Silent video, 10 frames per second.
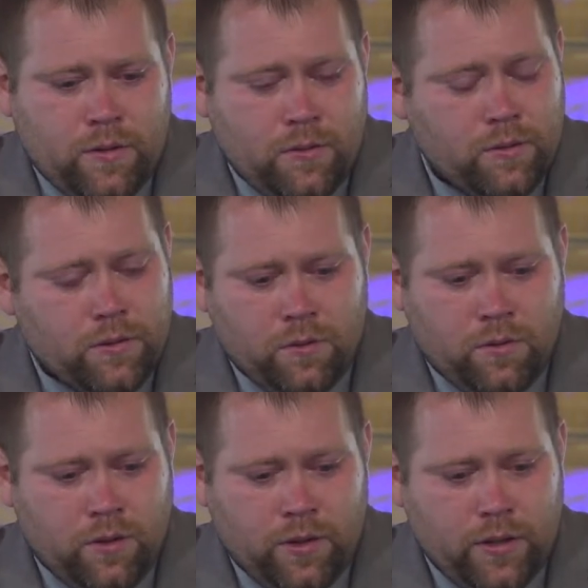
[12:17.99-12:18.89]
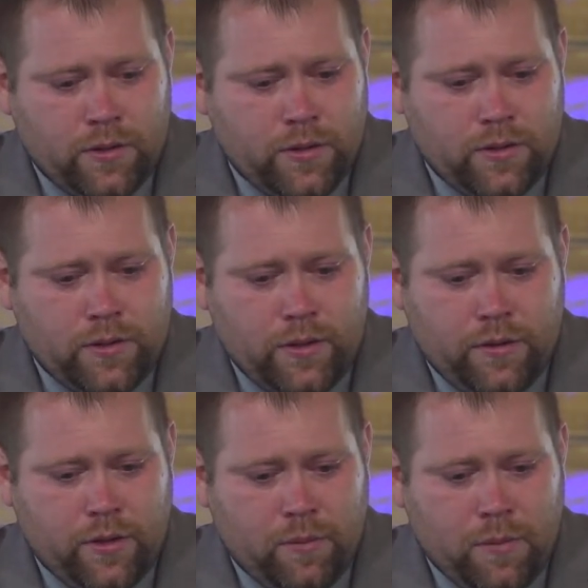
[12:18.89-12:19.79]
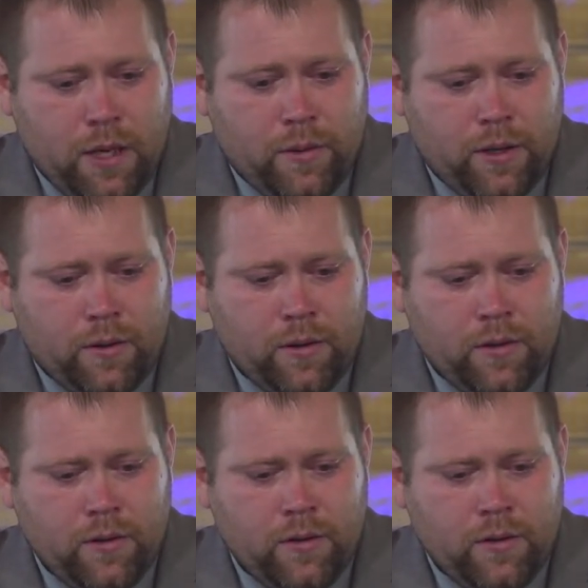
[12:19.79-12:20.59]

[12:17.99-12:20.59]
it was the Lord, because it's nothing in my power.